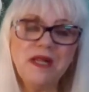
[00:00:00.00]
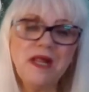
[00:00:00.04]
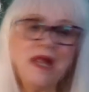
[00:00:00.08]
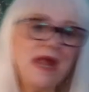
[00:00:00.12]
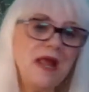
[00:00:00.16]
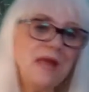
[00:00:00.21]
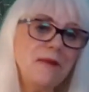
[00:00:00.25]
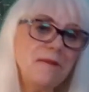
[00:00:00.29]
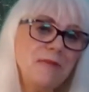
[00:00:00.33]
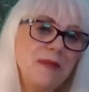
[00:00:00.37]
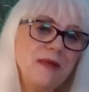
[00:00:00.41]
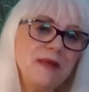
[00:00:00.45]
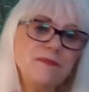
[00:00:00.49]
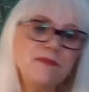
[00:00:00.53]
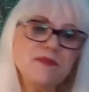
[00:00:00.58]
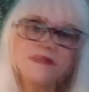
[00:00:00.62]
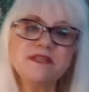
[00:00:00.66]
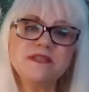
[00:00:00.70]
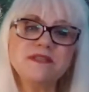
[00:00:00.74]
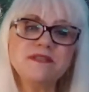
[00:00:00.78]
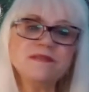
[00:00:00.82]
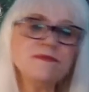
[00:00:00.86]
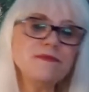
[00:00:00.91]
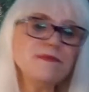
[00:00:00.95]
and maybe
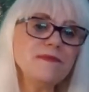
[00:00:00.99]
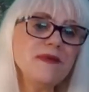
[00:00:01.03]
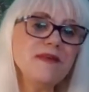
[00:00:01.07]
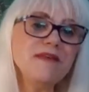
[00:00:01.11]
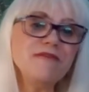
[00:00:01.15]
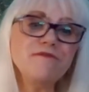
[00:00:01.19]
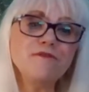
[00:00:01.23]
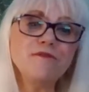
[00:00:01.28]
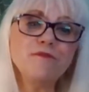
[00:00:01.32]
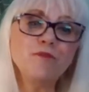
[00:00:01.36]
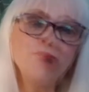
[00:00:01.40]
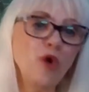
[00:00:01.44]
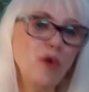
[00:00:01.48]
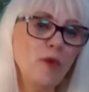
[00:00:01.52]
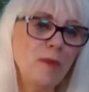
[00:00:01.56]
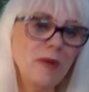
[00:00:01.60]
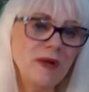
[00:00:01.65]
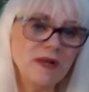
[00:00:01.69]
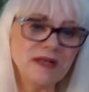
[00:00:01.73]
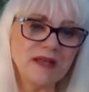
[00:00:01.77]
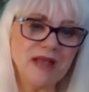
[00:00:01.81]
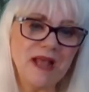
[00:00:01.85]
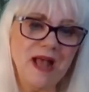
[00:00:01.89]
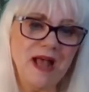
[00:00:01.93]
there's some even more
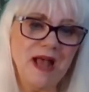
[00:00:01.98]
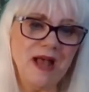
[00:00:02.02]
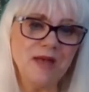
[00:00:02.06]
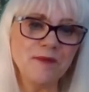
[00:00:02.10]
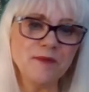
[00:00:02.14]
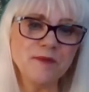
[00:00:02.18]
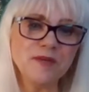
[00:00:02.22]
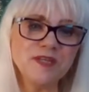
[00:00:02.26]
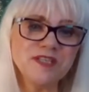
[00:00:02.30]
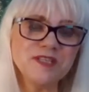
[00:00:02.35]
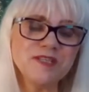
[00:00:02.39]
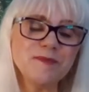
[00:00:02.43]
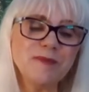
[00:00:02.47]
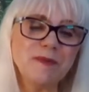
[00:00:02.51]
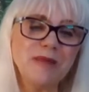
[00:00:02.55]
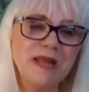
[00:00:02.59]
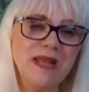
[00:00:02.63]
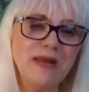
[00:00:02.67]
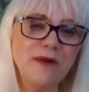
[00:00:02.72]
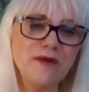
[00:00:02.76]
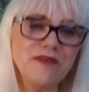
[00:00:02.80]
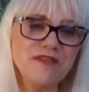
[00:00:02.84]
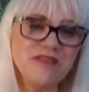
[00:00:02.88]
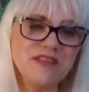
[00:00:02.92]
bad karma to
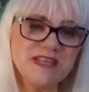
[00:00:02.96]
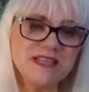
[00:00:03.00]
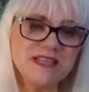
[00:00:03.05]
play out in this